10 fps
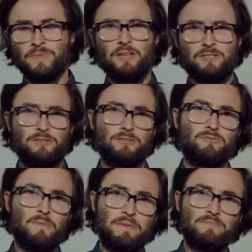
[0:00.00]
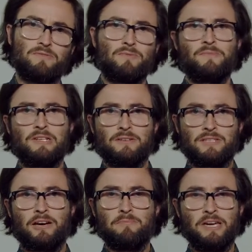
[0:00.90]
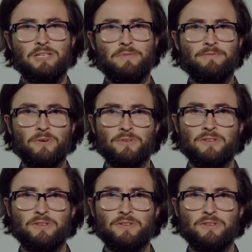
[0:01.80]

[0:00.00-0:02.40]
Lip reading: So you'll remember when we looked at our page before